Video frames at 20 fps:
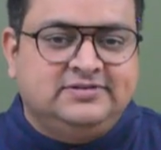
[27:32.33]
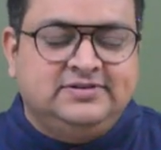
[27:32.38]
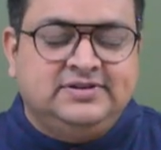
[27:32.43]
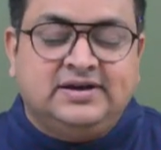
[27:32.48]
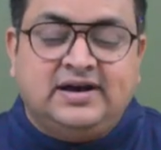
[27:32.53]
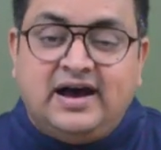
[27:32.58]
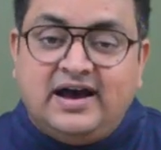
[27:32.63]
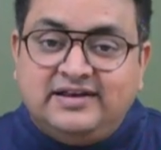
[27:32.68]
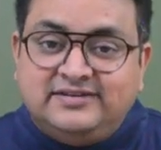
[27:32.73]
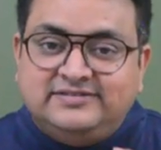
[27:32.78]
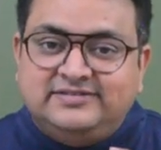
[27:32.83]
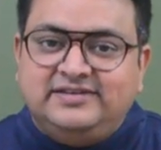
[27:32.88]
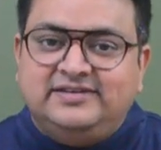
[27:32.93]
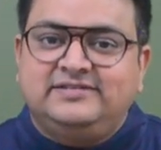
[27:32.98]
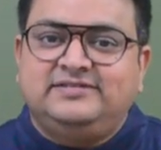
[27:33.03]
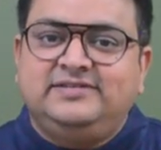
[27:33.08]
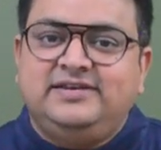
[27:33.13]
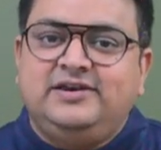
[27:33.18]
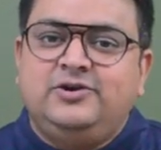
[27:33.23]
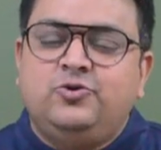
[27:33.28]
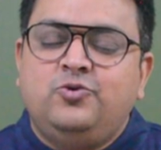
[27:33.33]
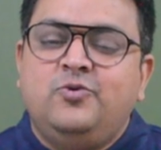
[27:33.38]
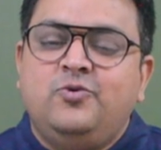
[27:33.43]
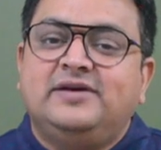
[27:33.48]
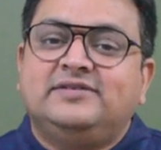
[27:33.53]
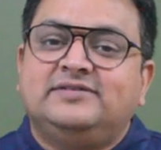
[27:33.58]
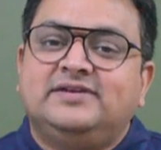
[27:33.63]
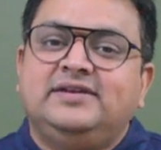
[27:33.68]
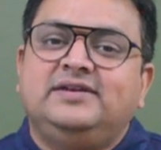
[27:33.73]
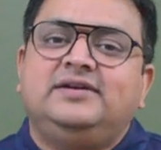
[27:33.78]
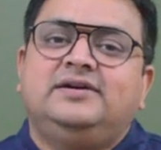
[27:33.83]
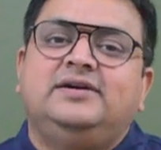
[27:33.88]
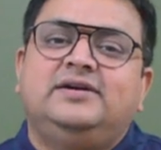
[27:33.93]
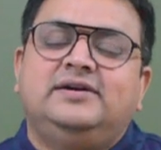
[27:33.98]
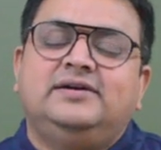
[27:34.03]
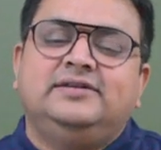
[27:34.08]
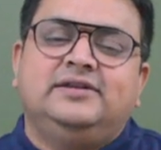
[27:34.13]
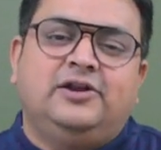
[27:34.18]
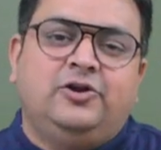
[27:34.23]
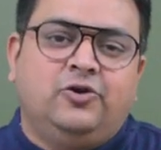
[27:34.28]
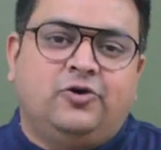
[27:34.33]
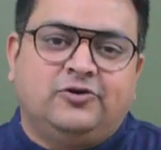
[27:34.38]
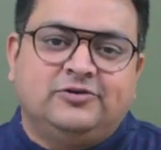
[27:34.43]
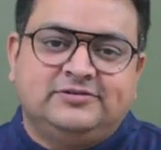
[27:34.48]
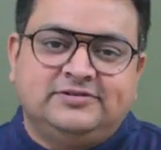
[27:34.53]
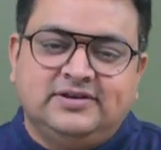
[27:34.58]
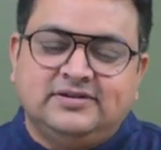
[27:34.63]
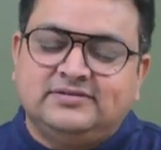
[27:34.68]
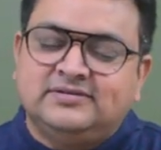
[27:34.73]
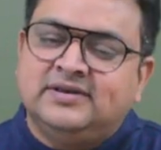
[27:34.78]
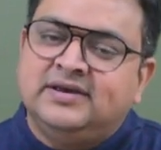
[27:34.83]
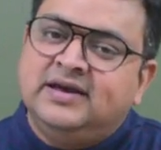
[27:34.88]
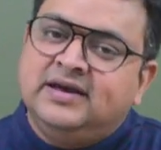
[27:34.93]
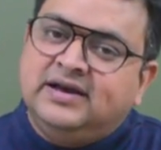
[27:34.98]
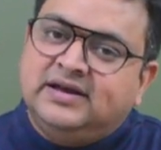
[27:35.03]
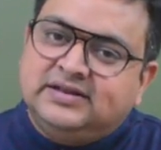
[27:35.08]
the assessee who has incurred the losses,